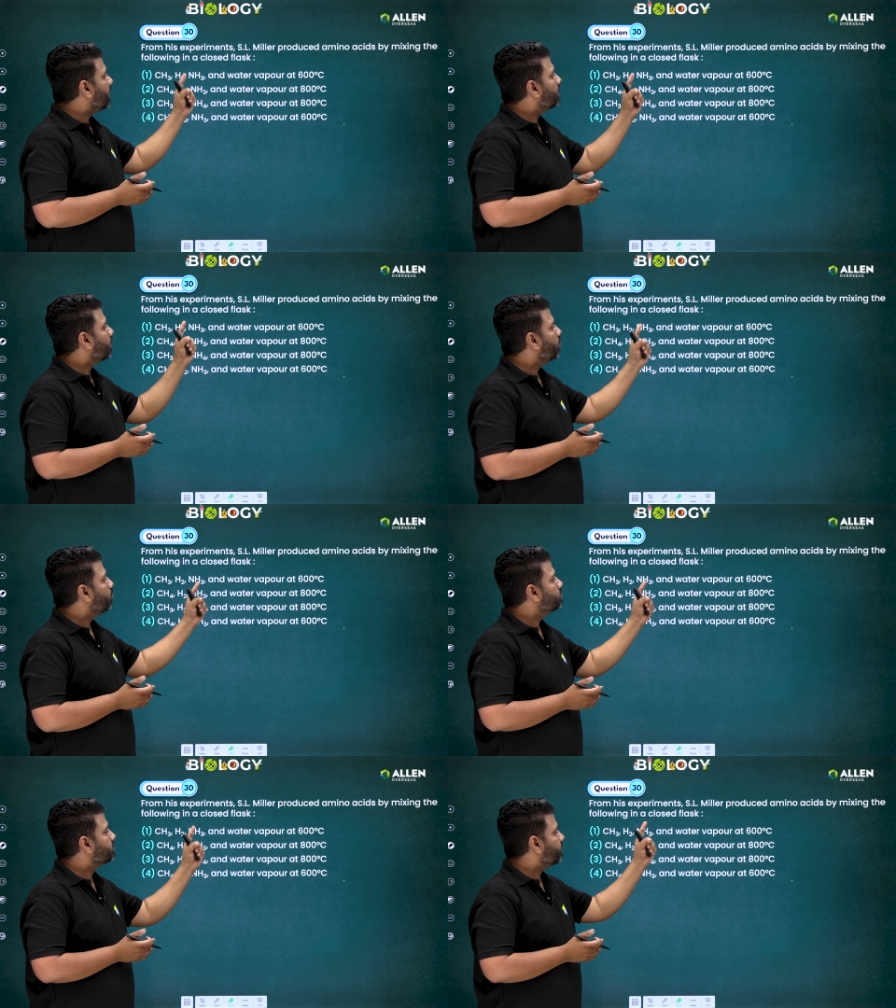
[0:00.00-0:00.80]
in a
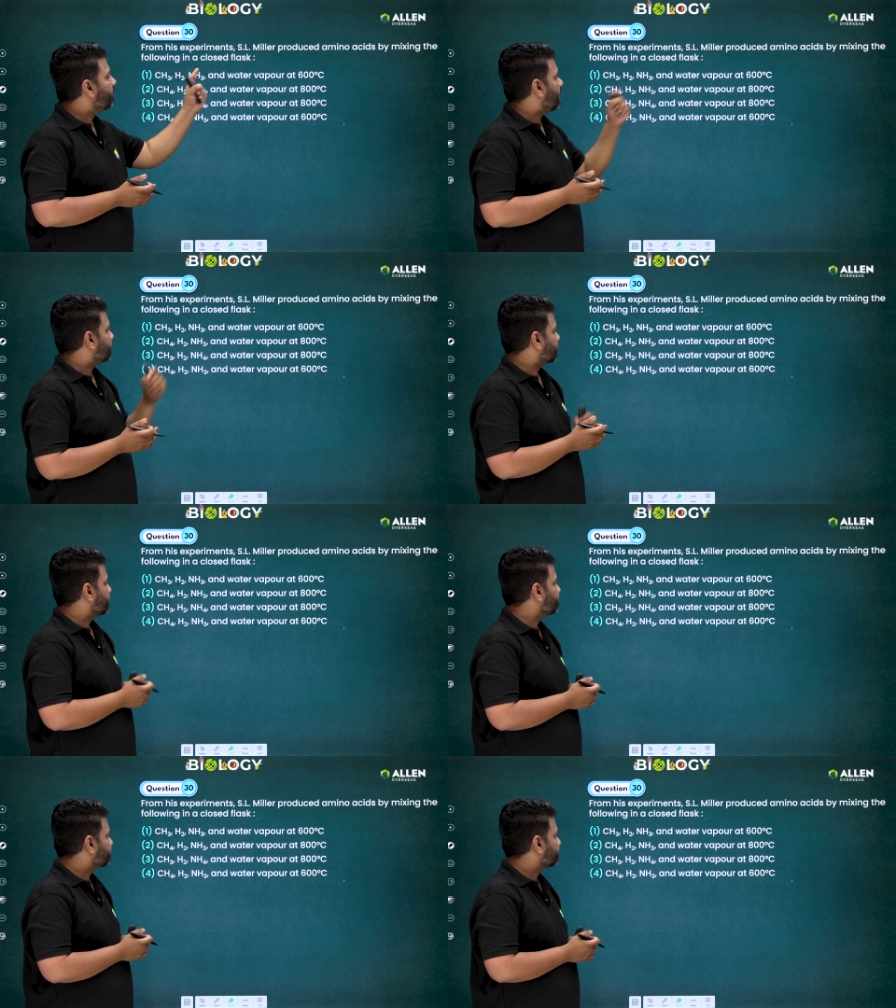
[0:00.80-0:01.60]
closed flask.
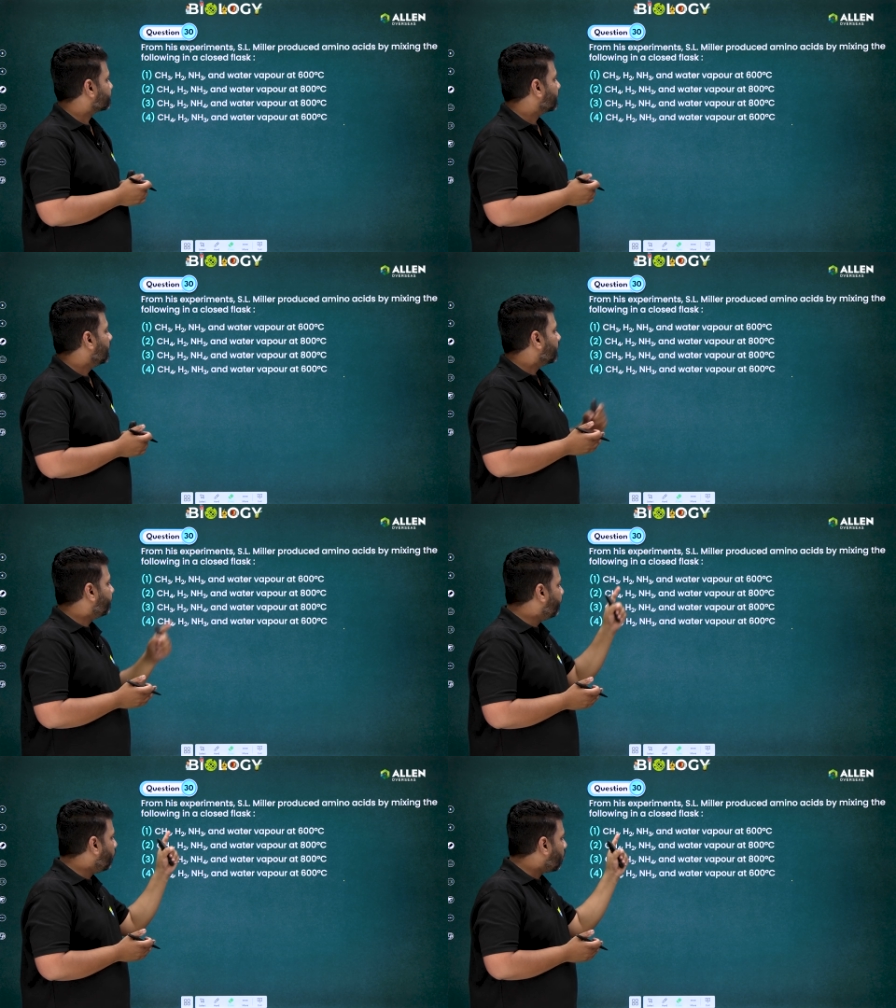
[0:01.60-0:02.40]
The
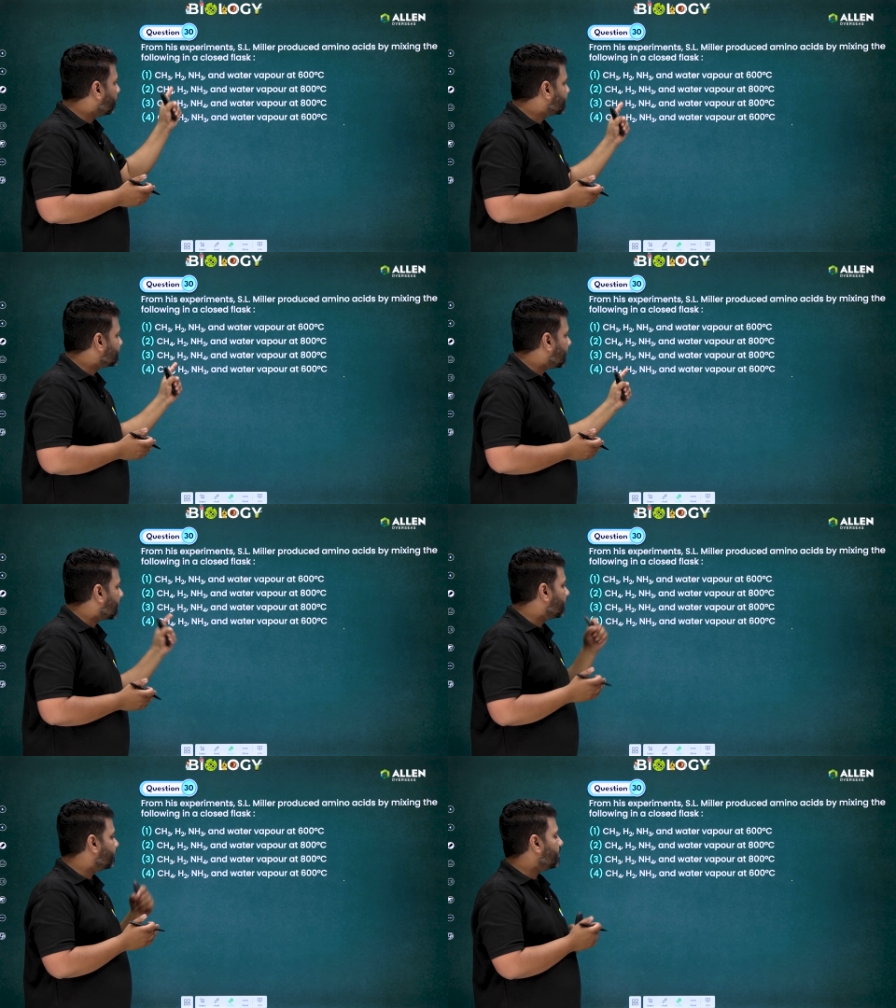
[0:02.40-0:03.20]
four options
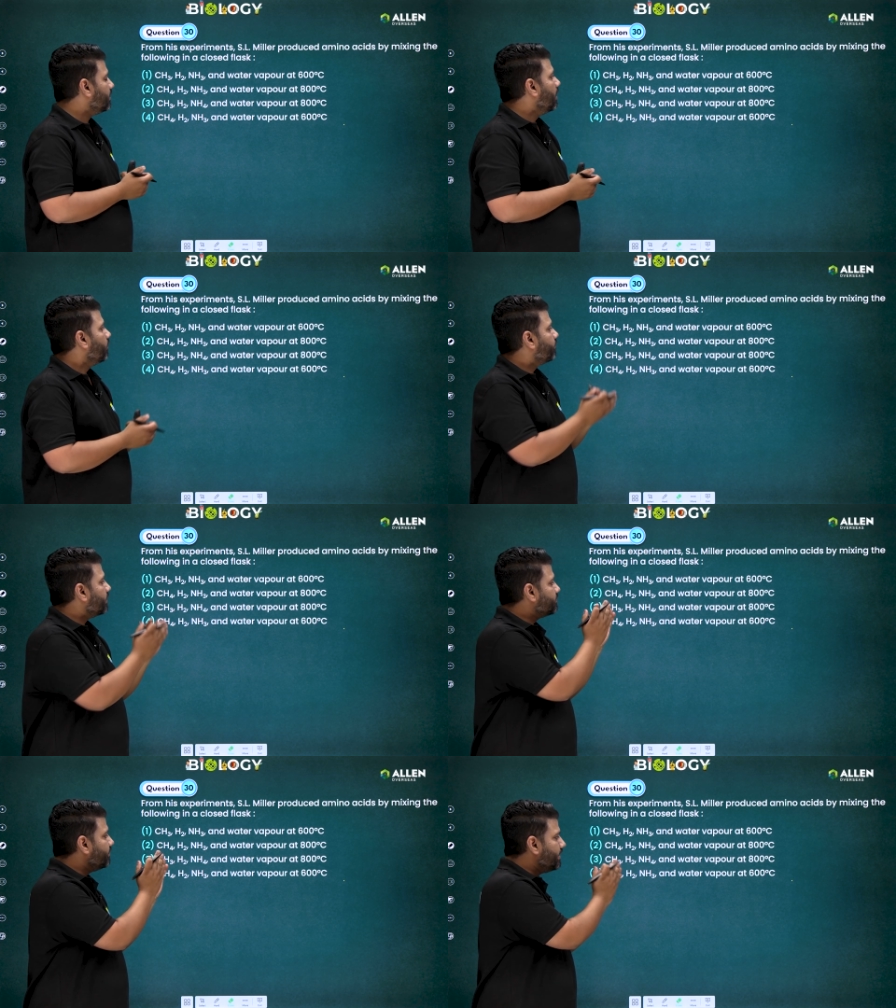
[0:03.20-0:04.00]
are given.
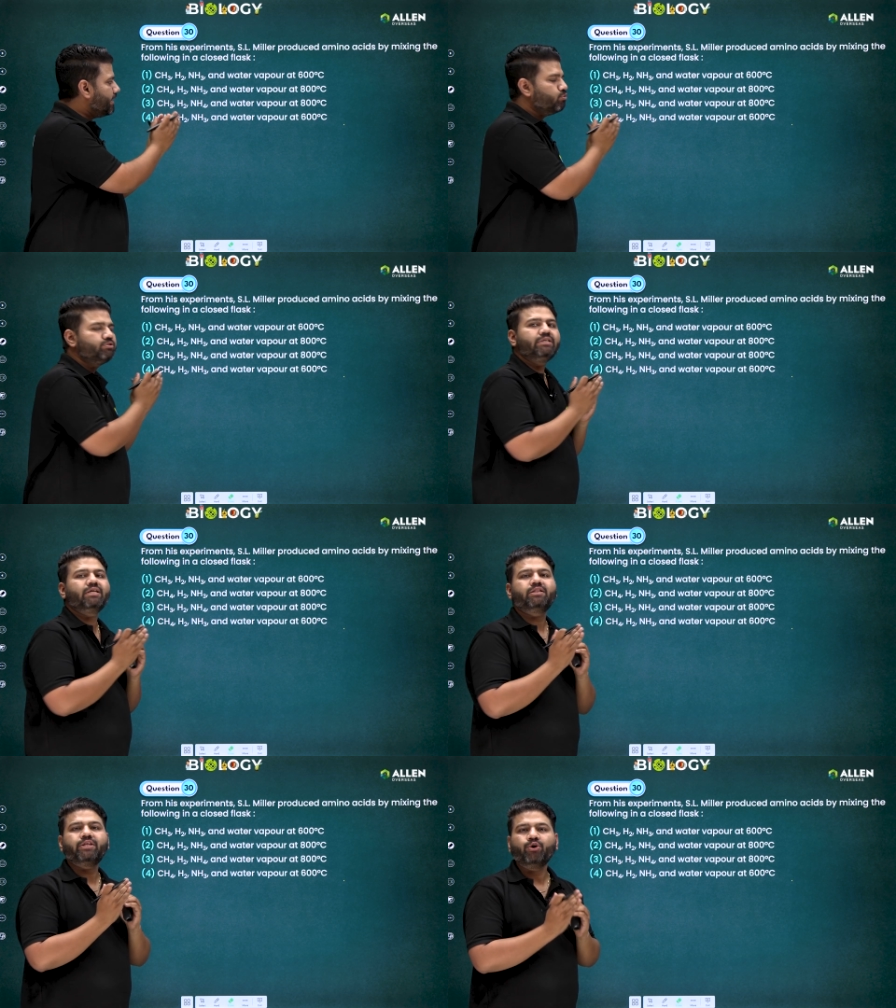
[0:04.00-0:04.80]
First, we need to see
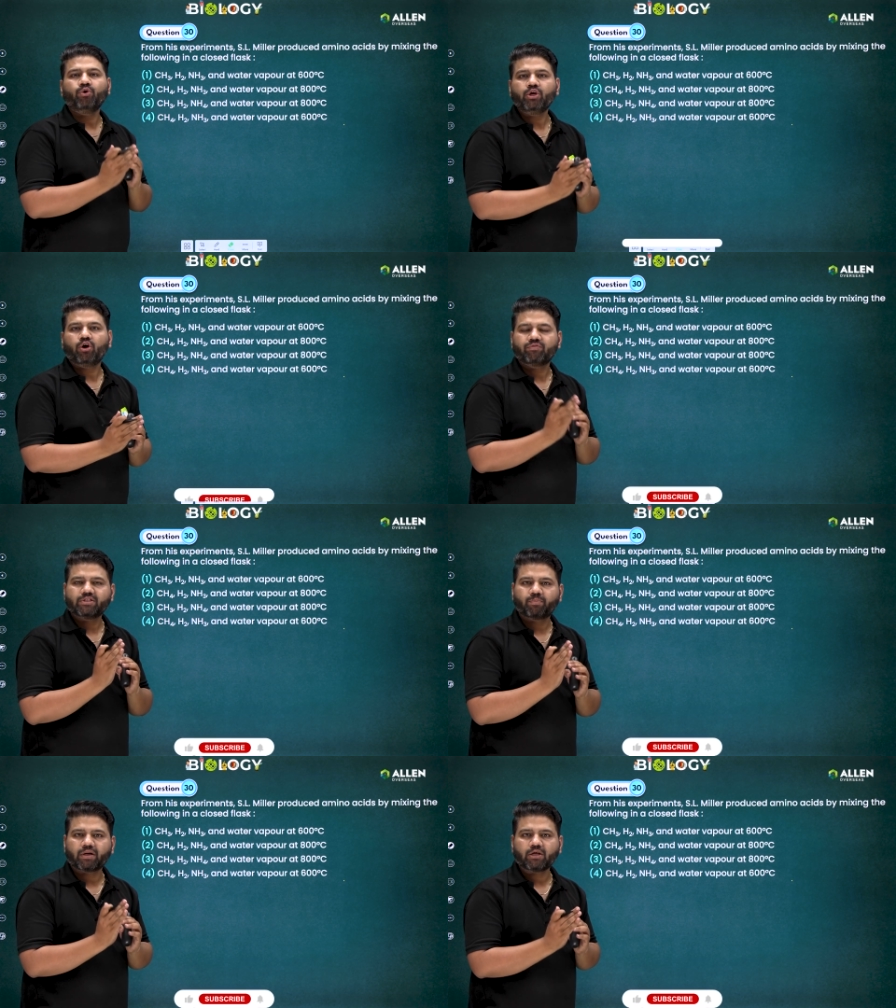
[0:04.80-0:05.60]
the theory of
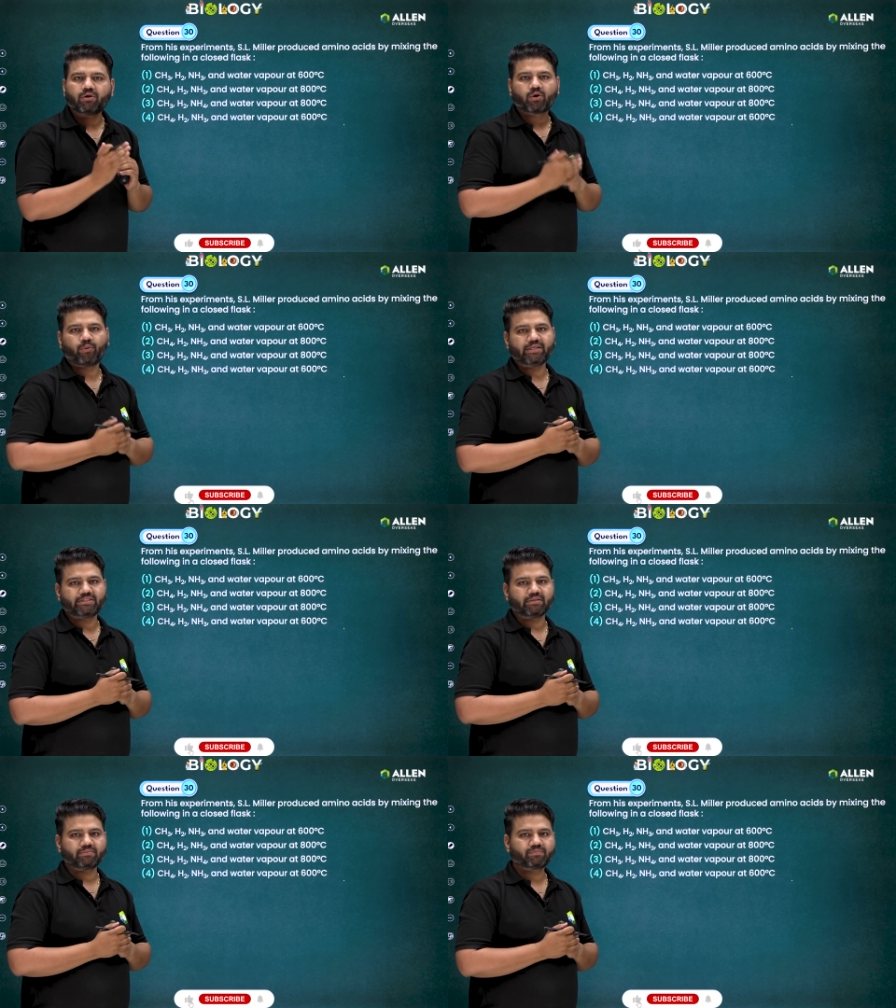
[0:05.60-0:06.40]
this particular
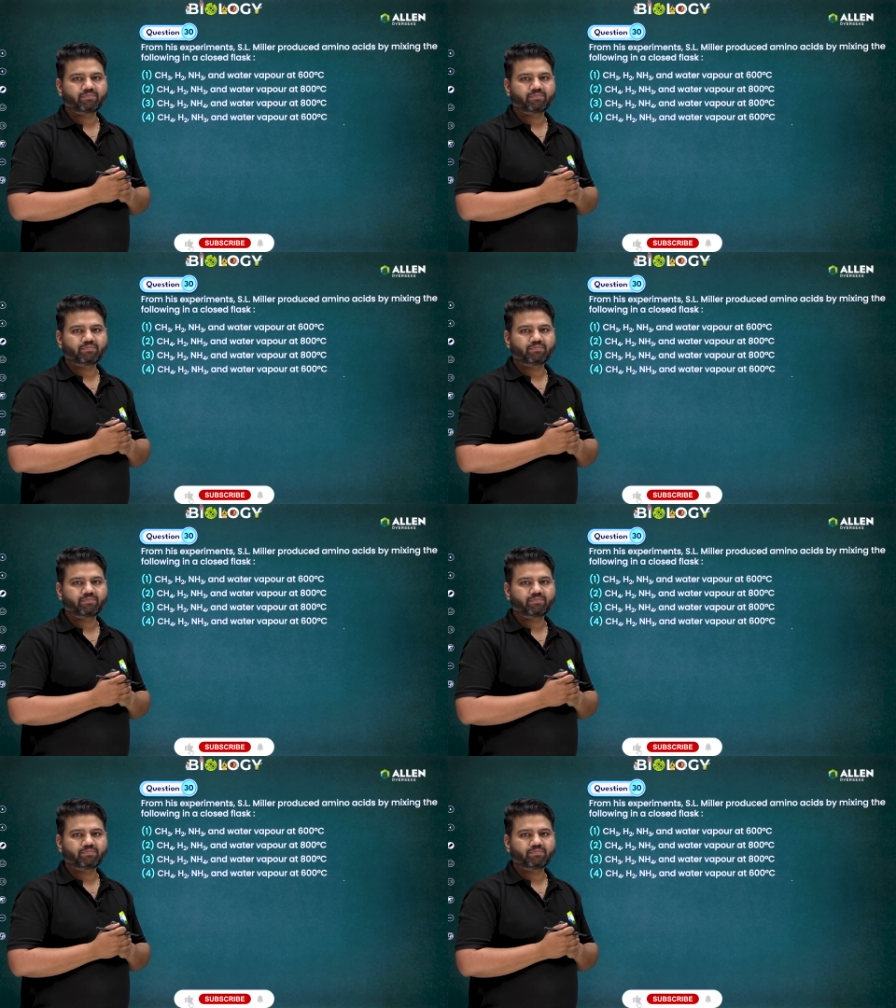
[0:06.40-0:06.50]
question.